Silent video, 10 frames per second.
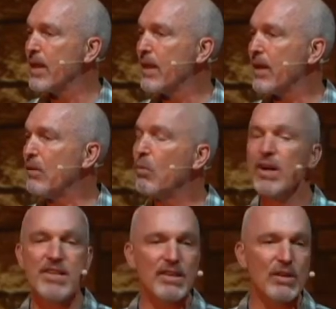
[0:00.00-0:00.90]
And
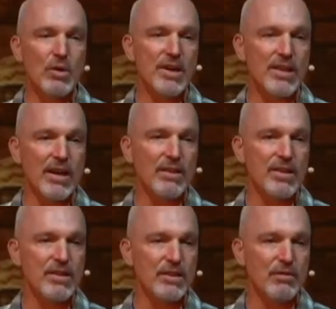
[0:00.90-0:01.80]
once Louis
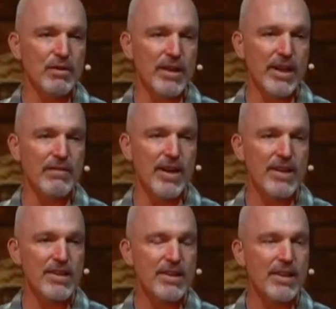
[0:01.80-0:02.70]
understood
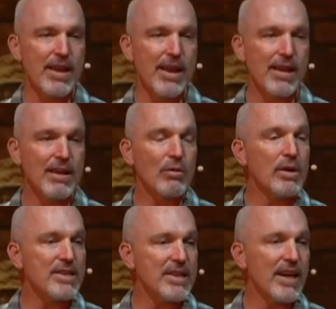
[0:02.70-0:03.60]
forgiveness,
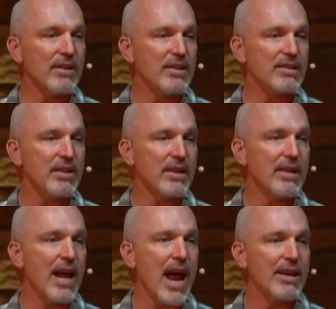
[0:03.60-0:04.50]
once he understood a
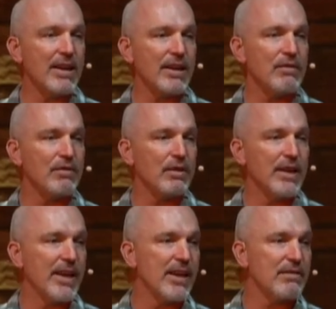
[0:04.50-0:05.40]
God that could
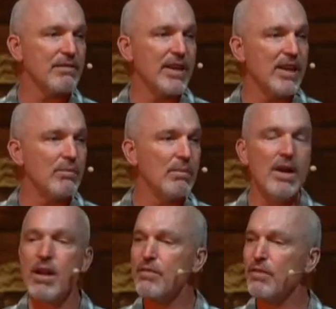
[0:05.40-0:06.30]
forgive him
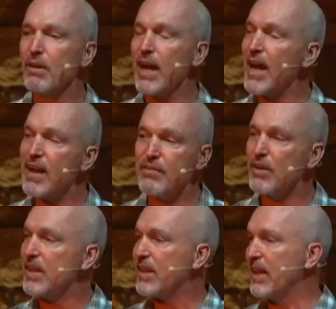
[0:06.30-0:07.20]
for
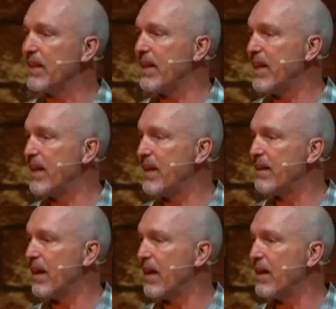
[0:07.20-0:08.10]
everything that he had done,